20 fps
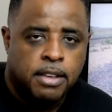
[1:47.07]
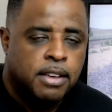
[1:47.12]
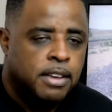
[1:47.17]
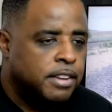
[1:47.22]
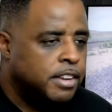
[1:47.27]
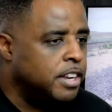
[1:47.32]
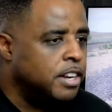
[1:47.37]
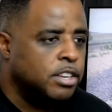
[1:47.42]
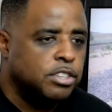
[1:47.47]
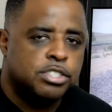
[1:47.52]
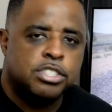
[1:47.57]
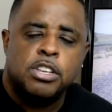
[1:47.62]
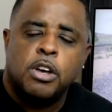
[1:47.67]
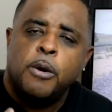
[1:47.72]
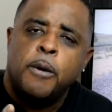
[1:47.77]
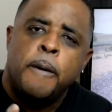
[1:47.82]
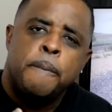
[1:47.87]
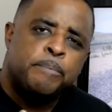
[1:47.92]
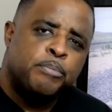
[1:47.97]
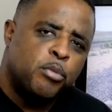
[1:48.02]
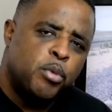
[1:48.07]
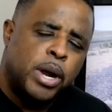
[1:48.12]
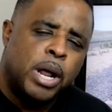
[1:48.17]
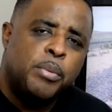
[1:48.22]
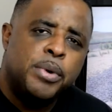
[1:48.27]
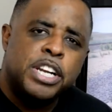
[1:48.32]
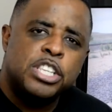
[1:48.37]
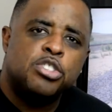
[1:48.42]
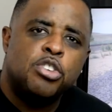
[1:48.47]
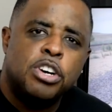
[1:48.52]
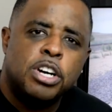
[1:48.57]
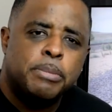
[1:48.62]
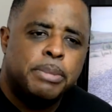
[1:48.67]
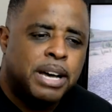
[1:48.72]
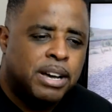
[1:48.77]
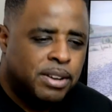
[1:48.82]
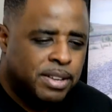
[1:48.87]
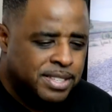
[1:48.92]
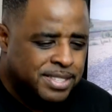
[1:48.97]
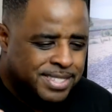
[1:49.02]
You know, so what I want to talk
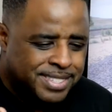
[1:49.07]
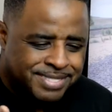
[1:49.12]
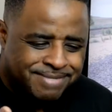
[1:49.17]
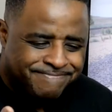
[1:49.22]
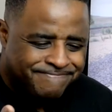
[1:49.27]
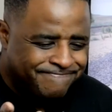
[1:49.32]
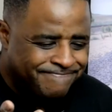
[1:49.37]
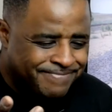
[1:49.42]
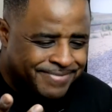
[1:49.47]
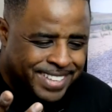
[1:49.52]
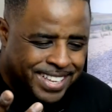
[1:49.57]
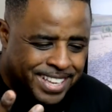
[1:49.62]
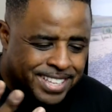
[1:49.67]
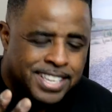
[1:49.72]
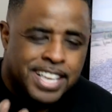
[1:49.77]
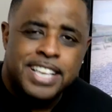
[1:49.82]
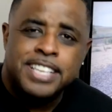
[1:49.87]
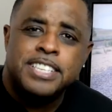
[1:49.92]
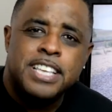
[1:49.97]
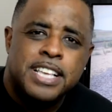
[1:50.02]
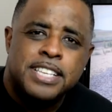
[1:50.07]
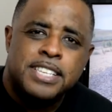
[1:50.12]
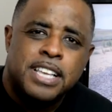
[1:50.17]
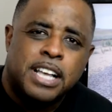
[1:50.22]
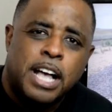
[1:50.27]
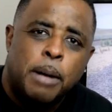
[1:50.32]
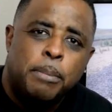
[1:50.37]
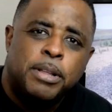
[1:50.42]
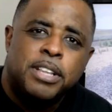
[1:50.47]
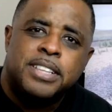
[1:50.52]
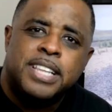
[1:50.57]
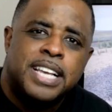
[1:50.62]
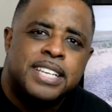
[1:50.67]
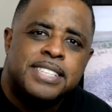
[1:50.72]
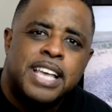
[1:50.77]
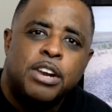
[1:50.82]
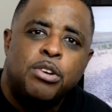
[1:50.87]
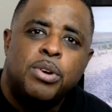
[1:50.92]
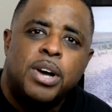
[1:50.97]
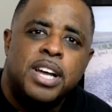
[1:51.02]
about is, is, is a couple of things.
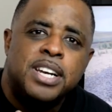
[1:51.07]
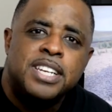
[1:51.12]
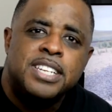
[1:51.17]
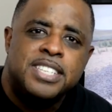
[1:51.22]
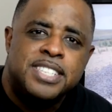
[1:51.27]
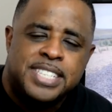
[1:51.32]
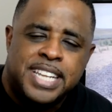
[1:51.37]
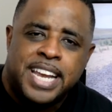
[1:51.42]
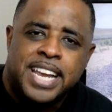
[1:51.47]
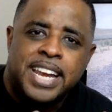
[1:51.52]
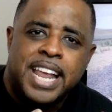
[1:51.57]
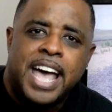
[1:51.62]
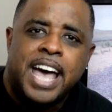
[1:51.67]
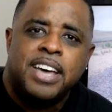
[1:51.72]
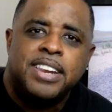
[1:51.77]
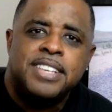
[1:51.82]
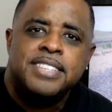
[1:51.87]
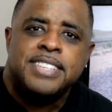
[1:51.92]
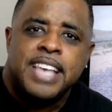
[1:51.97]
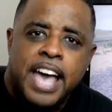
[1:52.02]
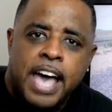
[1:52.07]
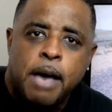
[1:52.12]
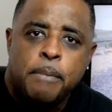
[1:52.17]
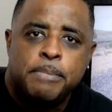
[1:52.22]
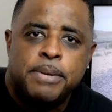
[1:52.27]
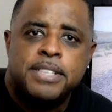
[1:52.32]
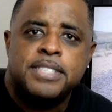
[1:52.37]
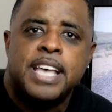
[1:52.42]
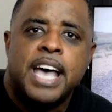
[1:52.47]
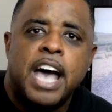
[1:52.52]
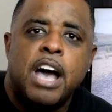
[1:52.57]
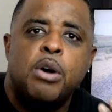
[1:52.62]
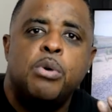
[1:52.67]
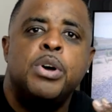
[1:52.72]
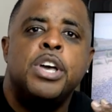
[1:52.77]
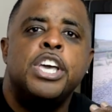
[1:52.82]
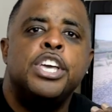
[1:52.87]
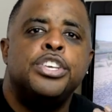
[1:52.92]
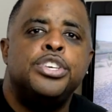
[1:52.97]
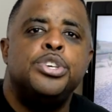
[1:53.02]
I don't understand how this happens,
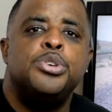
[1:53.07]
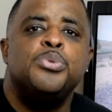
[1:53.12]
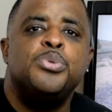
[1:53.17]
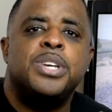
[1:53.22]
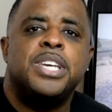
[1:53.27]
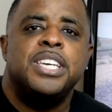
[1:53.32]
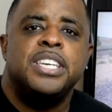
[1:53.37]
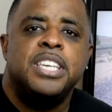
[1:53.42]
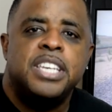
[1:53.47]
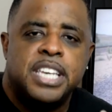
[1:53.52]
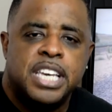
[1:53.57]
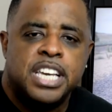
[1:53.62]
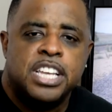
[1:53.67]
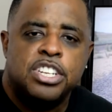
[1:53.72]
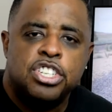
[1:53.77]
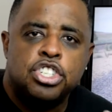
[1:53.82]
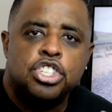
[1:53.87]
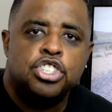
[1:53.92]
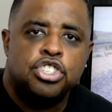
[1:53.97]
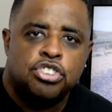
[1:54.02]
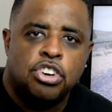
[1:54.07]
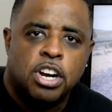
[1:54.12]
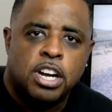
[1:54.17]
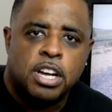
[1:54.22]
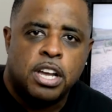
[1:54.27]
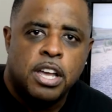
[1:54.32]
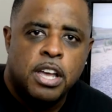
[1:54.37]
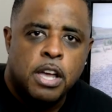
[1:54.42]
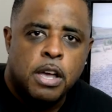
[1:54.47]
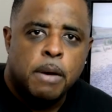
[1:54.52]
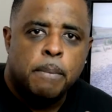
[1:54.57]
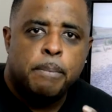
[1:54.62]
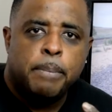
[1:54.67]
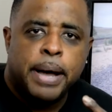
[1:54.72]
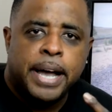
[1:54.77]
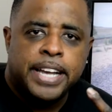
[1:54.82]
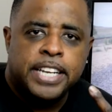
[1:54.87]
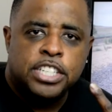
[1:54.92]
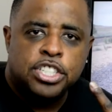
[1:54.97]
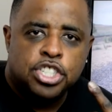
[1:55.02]
how you can get struck
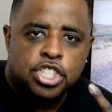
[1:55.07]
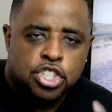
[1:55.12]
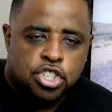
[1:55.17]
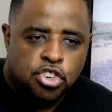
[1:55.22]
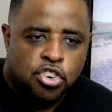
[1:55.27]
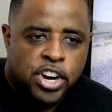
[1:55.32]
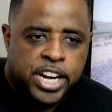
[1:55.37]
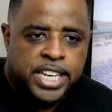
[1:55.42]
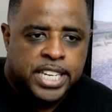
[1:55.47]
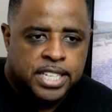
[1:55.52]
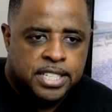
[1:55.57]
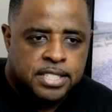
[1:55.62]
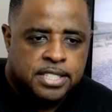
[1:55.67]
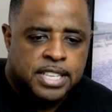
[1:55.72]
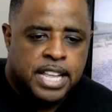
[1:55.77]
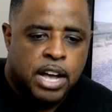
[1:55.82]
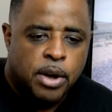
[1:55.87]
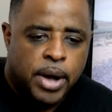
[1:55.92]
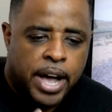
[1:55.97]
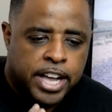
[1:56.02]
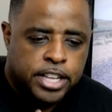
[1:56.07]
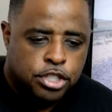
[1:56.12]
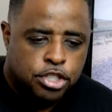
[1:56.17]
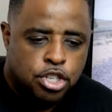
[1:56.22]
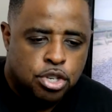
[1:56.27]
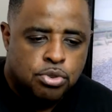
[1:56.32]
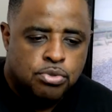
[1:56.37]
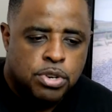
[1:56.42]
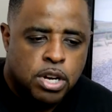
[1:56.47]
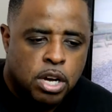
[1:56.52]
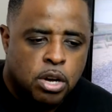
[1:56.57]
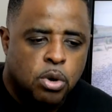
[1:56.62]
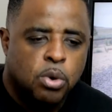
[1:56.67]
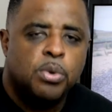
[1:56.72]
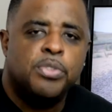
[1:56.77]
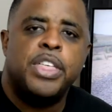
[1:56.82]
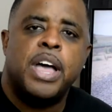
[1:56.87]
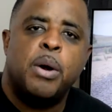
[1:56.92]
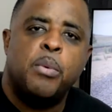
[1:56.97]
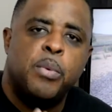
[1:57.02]
by trains. Now, I do
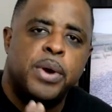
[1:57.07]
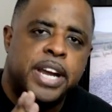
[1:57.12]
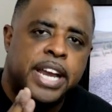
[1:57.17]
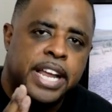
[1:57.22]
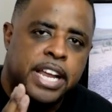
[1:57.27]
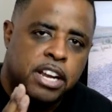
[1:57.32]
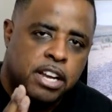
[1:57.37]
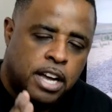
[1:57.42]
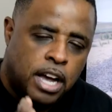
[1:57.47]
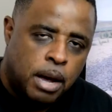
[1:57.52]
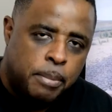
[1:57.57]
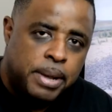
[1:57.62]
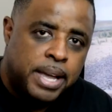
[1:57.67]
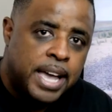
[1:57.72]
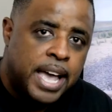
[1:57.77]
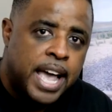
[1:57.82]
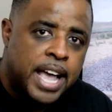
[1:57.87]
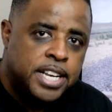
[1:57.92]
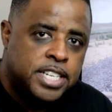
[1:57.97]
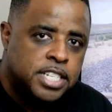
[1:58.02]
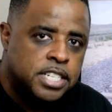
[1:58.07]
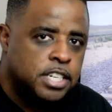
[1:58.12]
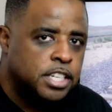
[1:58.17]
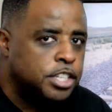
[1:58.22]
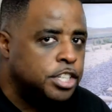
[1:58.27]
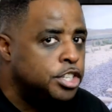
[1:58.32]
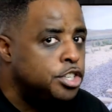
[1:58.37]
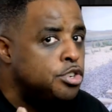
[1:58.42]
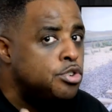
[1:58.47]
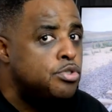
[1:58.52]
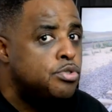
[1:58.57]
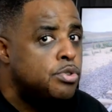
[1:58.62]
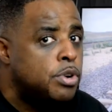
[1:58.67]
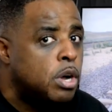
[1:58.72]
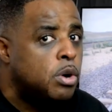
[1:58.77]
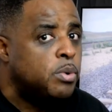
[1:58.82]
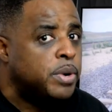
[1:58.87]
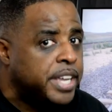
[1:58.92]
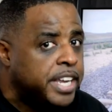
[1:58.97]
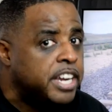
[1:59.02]
know that when they're coming at you, you
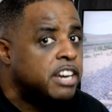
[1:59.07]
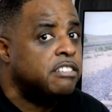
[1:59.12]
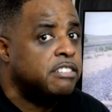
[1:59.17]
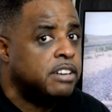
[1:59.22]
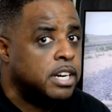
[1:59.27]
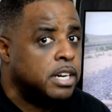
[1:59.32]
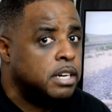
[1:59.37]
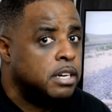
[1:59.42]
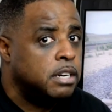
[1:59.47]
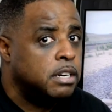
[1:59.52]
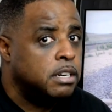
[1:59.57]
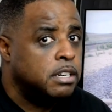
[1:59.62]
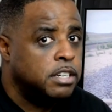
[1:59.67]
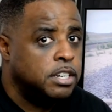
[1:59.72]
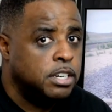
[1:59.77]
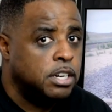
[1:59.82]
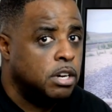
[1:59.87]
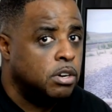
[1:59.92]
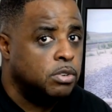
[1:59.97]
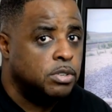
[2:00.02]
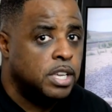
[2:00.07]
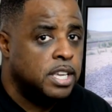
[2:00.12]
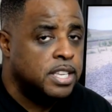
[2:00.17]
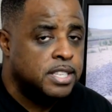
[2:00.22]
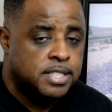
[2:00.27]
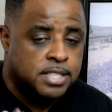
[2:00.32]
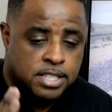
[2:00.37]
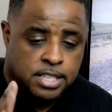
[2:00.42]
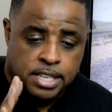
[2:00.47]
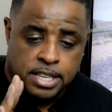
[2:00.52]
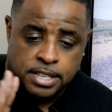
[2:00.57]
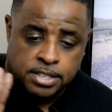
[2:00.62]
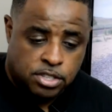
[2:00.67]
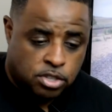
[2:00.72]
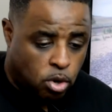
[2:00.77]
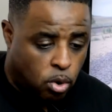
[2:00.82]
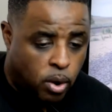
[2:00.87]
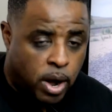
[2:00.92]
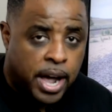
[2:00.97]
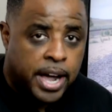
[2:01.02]
don't hear it. You know, it's, it's
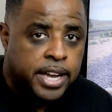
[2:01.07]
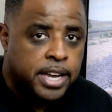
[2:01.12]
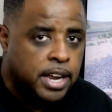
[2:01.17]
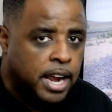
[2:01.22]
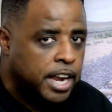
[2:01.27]
quiet.